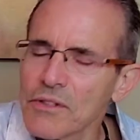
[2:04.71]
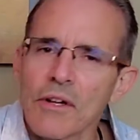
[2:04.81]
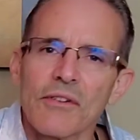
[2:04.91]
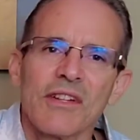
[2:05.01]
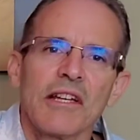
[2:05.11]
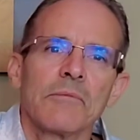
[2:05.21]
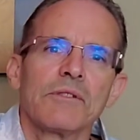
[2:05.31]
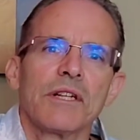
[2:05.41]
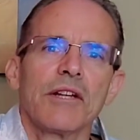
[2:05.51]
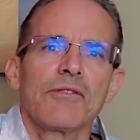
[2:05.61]
called
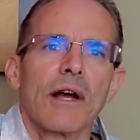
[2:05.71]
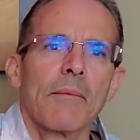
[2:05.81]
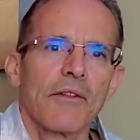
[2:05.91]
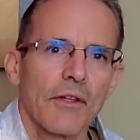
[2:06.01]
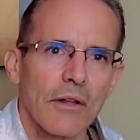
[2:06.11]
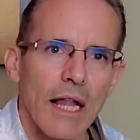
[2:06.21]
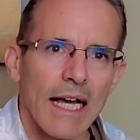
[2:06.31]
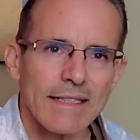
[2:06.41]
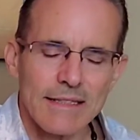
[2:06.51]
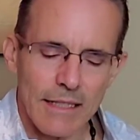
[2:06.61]
TMG,
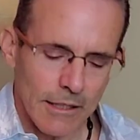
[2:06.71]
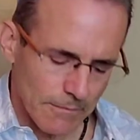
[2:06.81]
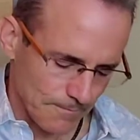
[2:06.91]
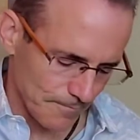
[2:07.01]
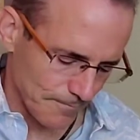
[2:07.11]
trimethylglycine.